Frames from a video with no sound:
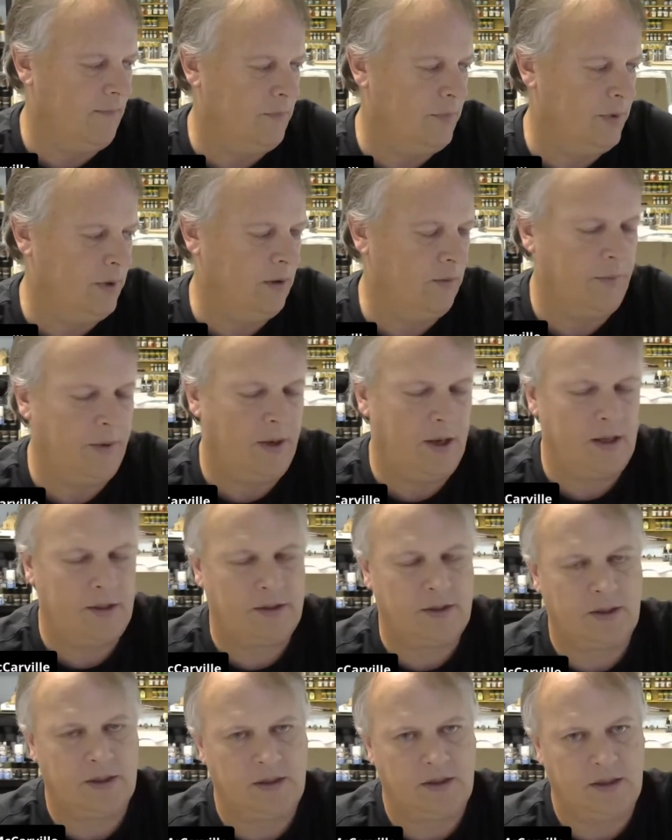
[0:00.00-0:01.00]
Bill
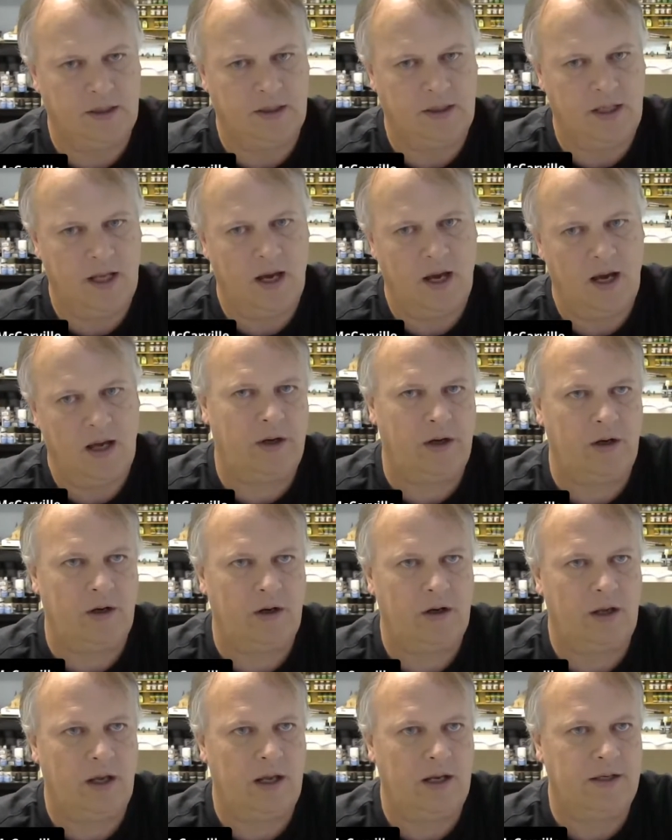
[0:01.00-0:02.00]
Banta did not
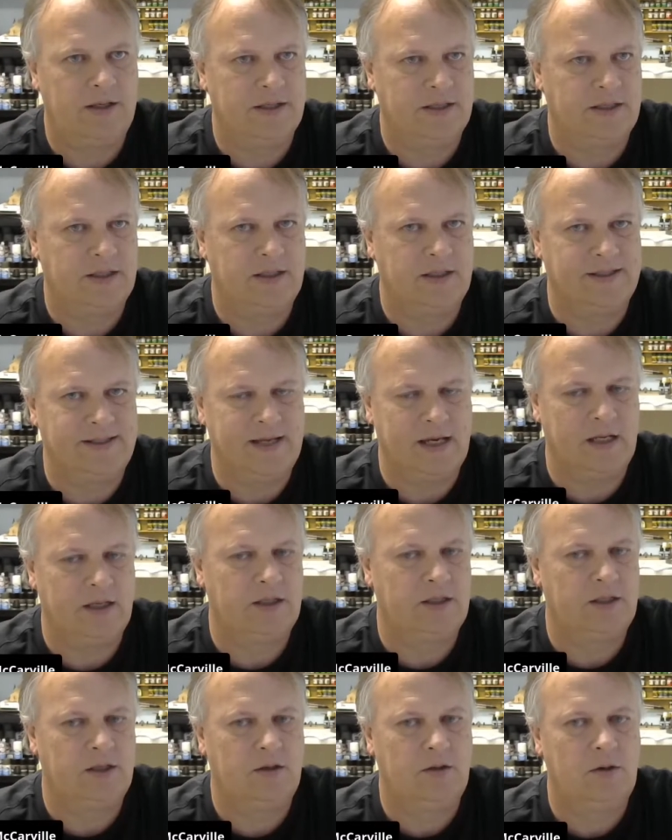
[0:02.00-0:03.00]
and didn't
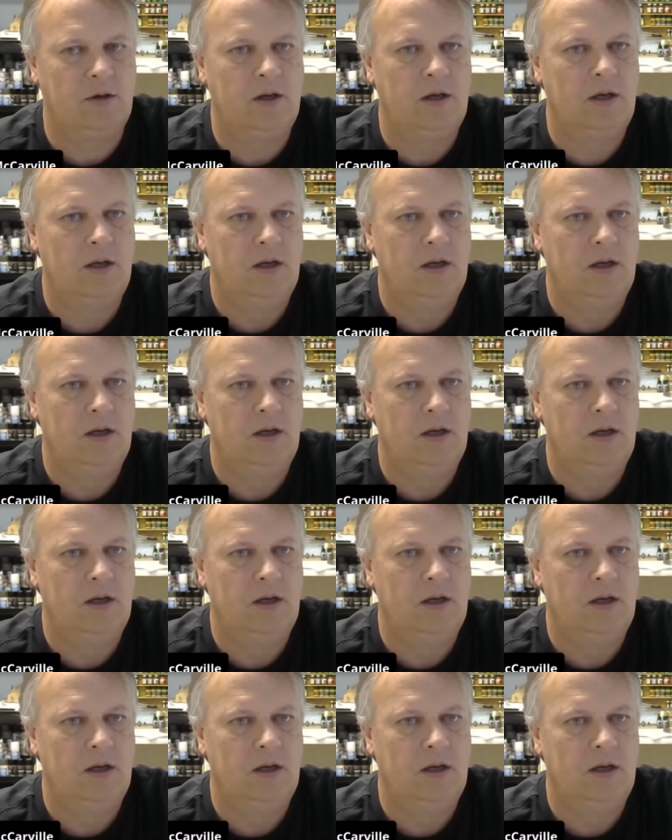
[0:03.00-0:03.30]
intend to.